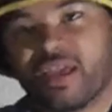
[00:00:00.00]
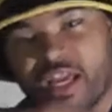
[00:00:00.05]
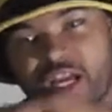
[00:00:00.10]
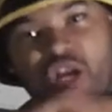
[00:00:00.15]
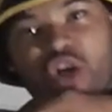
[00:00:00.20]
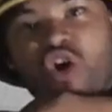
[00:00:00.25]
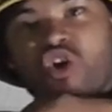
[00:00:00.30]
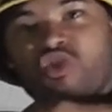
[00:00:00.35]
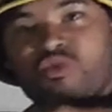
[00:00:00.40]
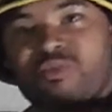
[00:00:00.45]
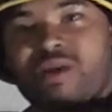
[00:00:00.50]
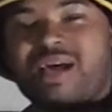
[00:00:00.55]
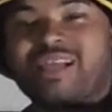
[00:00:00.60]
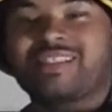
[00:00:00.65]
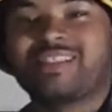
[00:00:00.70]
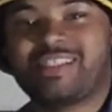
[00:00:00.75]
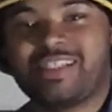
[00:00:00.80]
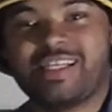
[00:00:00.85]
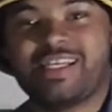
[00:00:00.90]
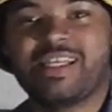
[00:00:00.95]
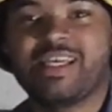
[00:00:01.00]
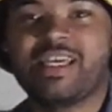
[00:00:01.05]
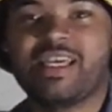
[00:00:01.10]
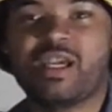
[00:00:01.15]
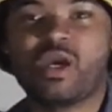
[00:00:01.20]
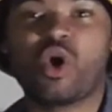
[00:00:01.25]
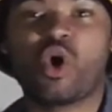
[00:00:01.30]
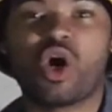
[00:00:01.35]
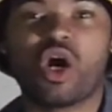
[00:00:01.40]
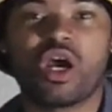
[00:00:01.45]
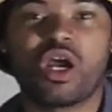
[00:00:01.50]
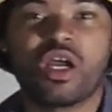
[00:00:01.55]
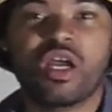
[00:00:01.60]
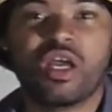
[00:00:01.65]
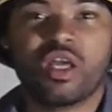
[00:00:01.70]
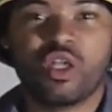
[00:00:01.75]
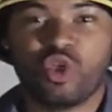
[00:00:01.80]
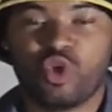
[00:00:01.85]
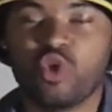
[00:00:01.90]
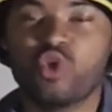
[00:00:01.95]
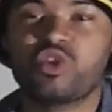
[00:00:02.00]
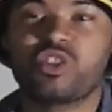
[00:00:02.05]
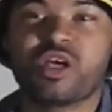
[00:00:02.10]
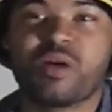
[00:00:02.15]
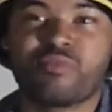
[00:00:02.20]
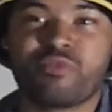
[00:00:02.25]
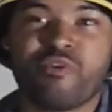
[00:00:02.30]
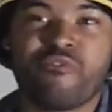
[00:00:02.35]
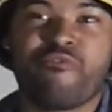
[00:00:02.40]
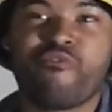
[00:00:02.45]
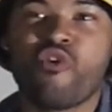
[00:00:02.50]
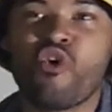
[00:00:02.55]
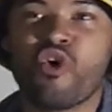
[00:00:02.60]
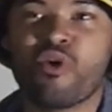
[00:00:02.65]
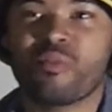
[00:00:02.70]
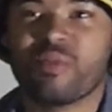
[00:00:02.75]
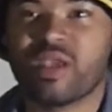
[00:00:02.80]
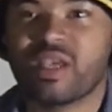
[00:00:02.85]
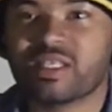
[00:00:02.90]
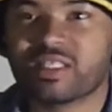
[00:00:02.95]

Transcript: here goes my CD or do something for me.